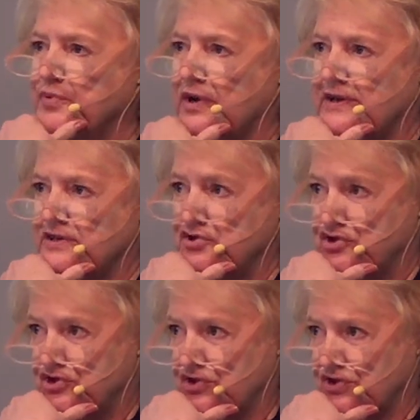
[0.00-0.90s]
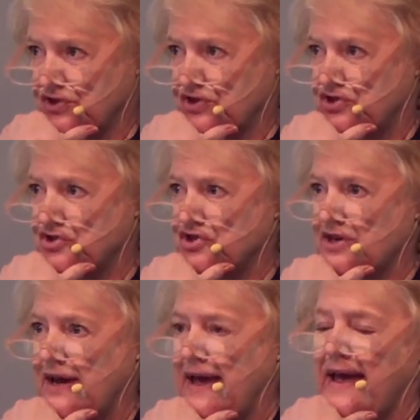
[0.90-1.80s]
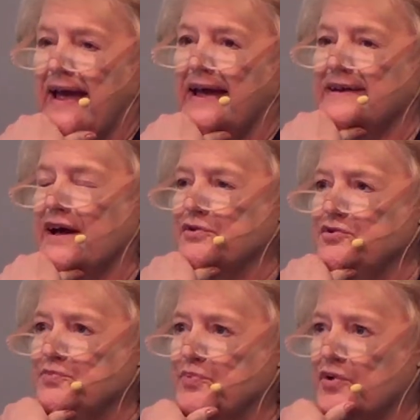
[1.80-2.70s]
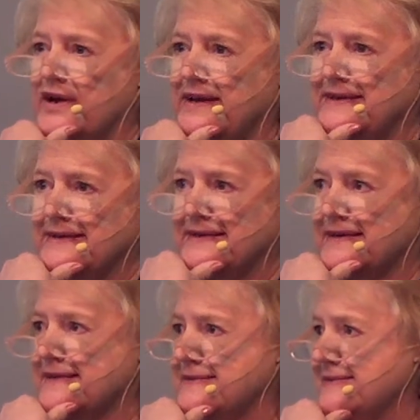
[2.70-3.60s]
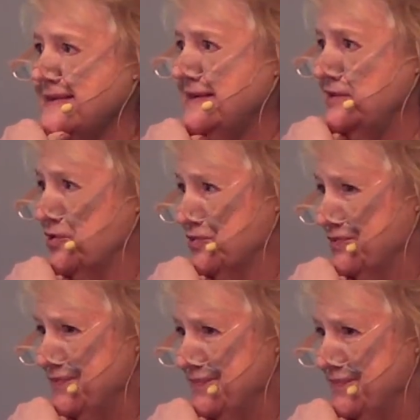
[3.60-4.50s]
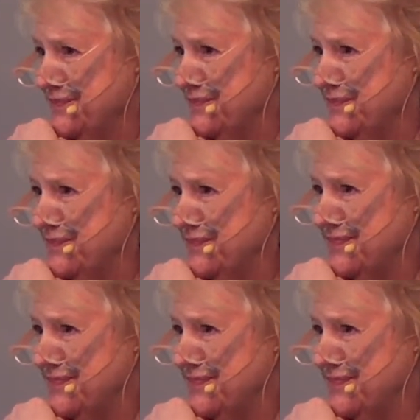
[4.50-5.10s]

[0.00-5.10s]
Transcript: pray in church and how you pray in a casino? Yes.